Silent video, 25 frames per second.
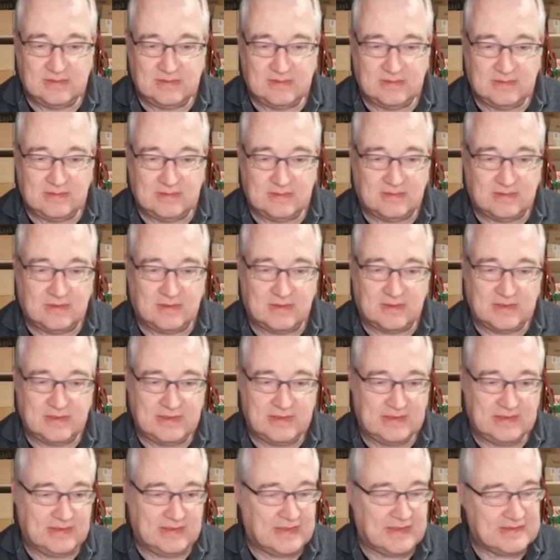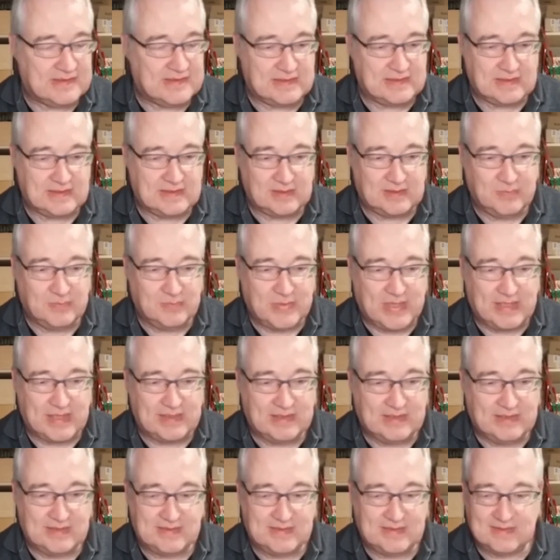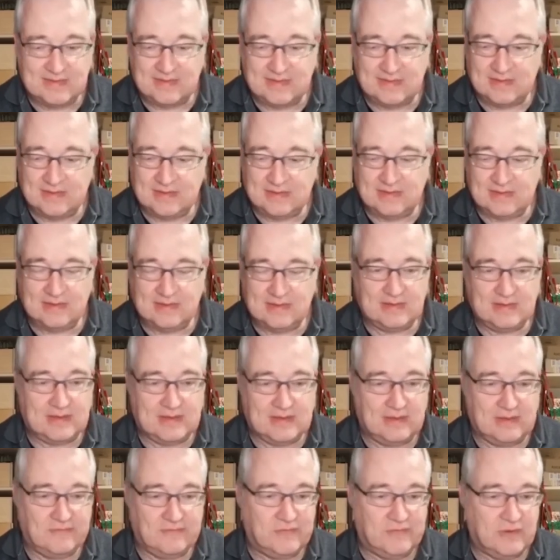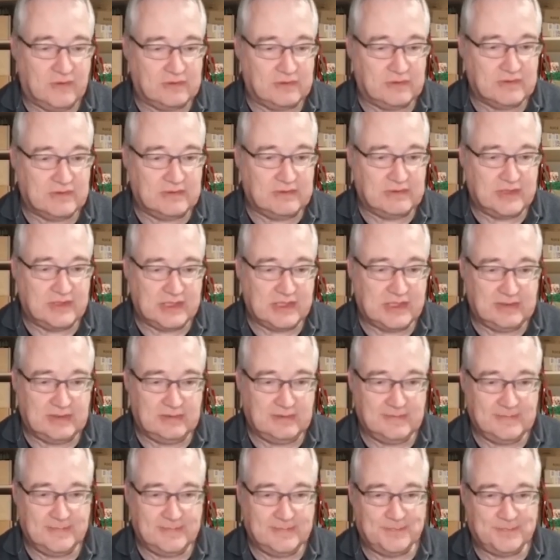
or it has gotten back its kind of foreground shell.